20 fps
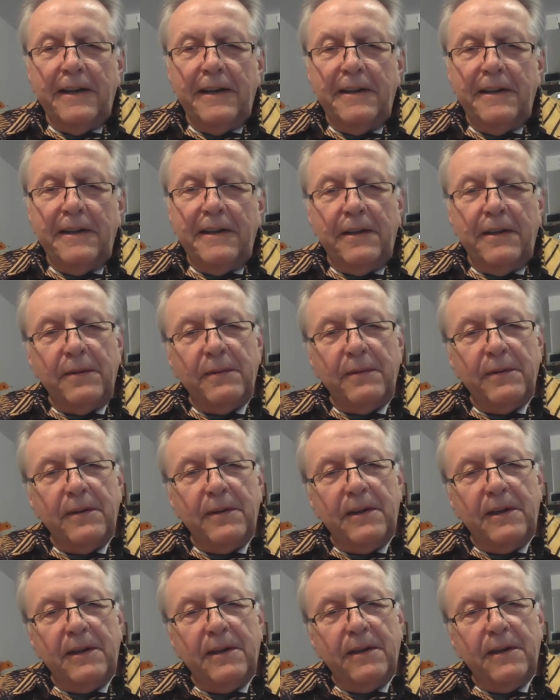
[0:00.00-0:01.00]
in the
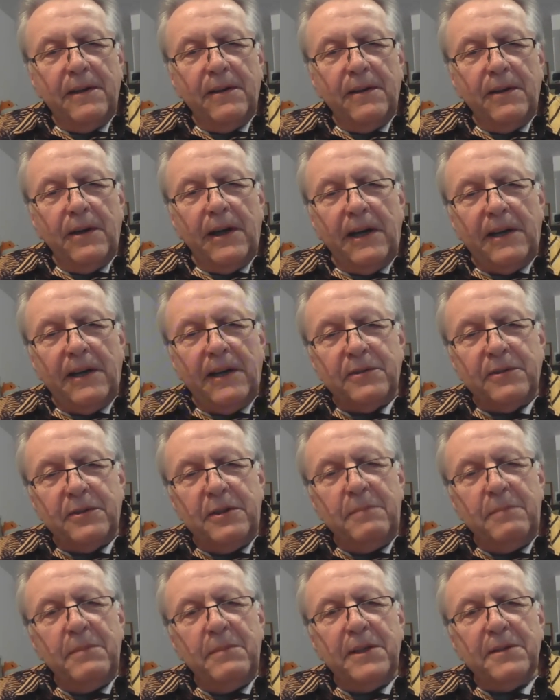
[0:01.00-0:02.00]
I
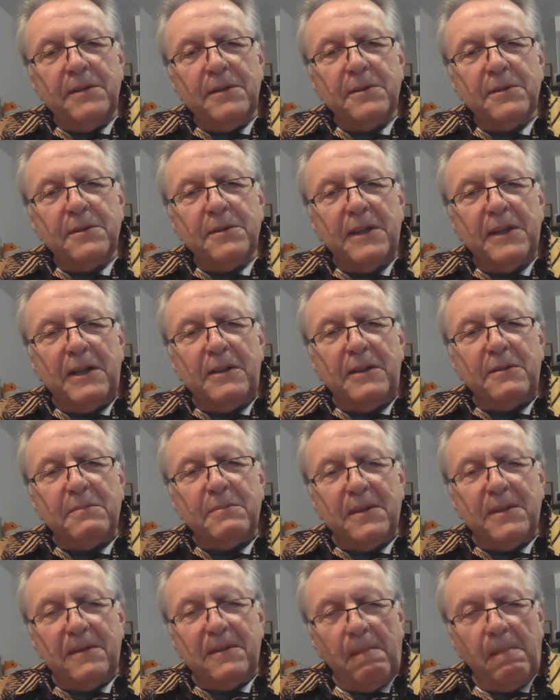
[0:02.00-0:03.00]
see me as a
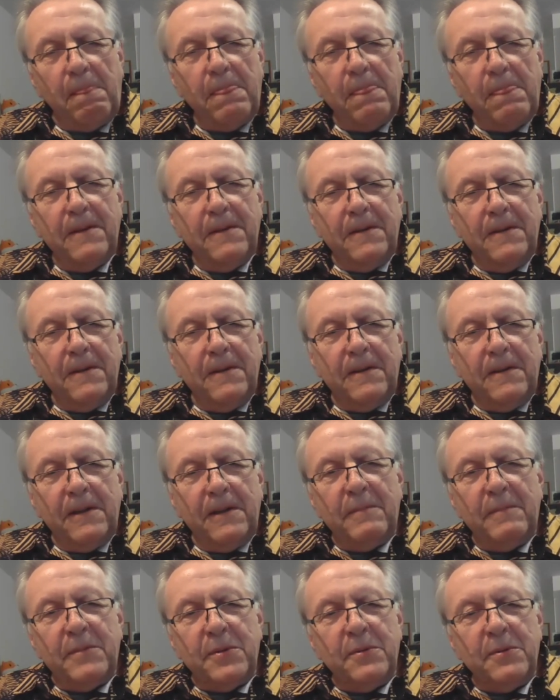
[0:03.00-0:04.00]
salesman, and
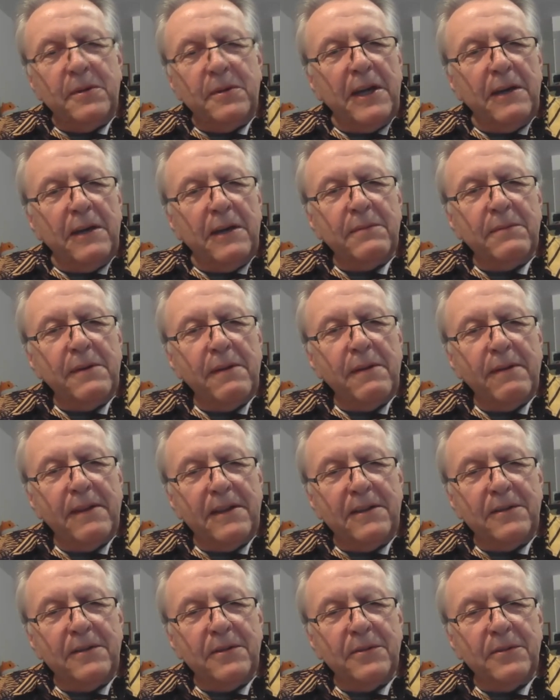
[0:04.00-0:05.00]
I'm doing
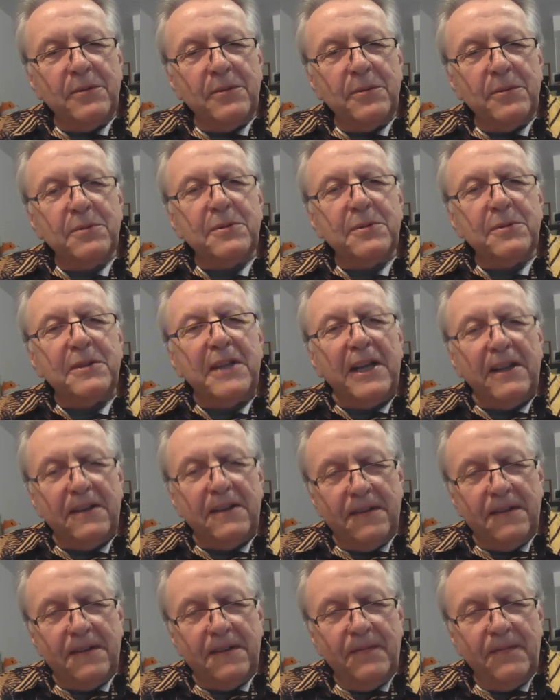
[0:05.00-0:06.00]
everything to
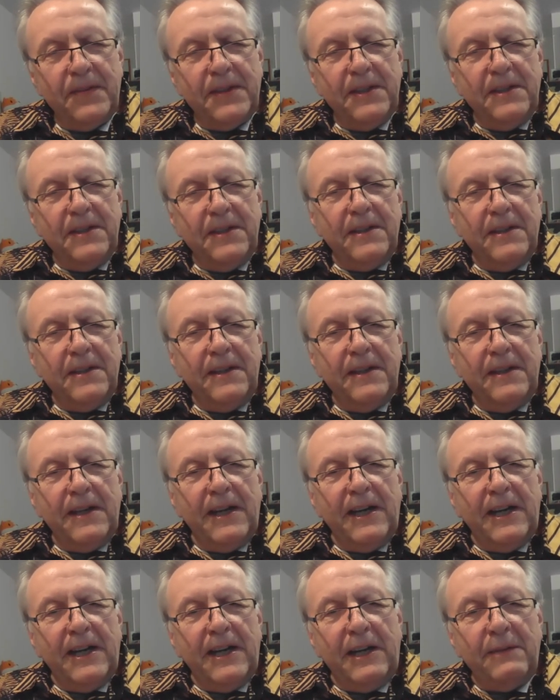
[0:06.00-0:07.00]
sell.
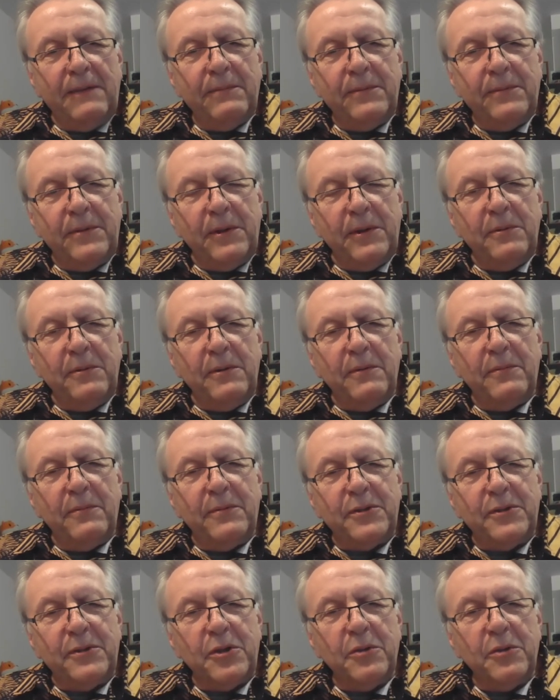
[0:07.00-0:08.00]
I have no
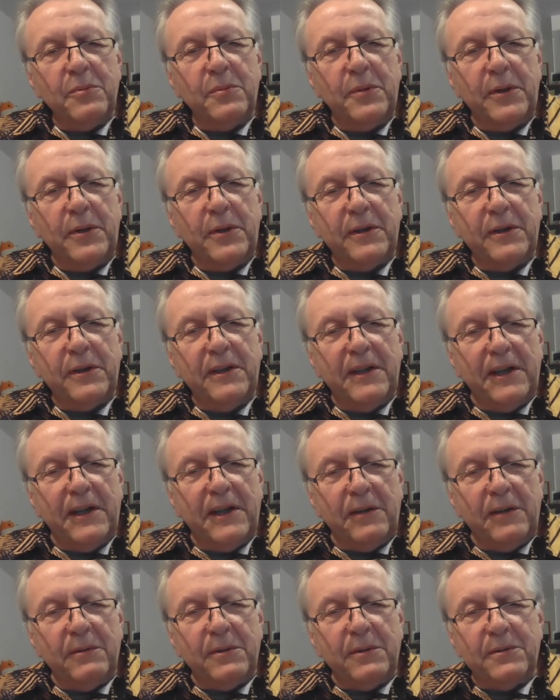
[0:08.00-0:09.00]
official working
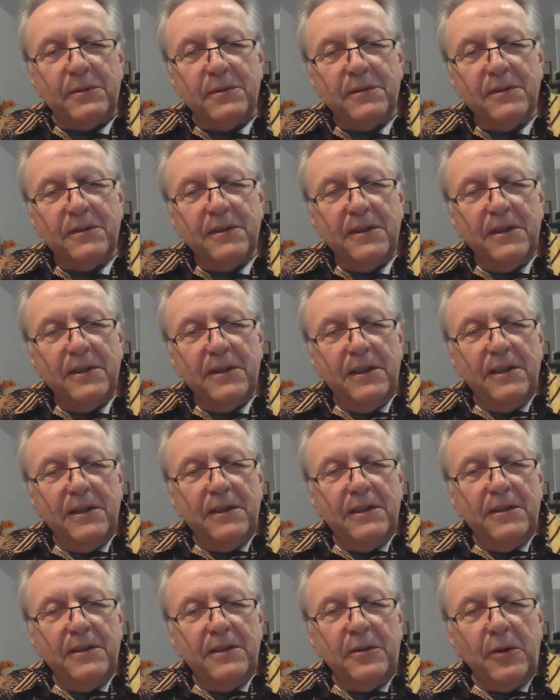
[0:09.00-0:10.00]
hours.
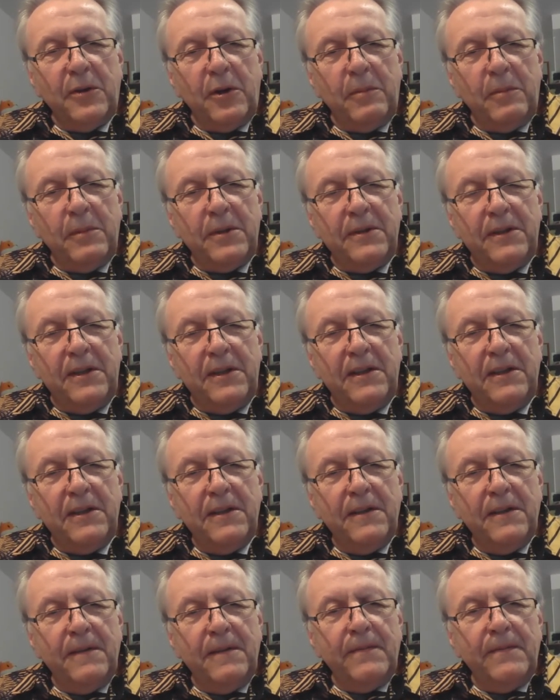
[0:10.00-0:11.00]
Normally,
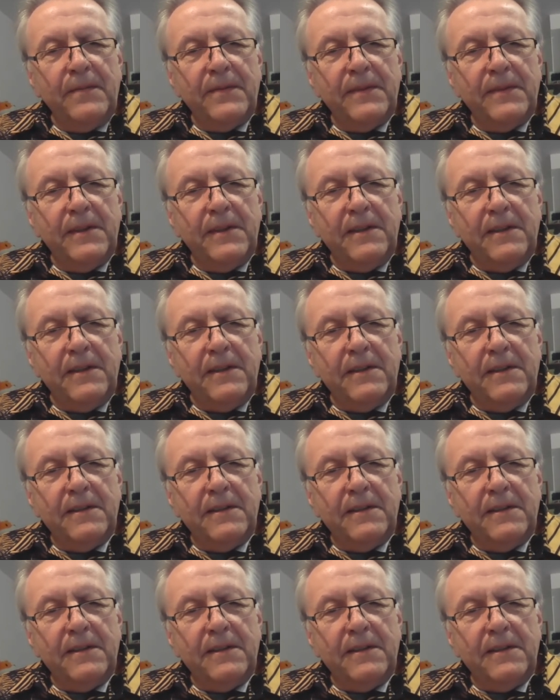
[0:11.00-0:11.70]
uh,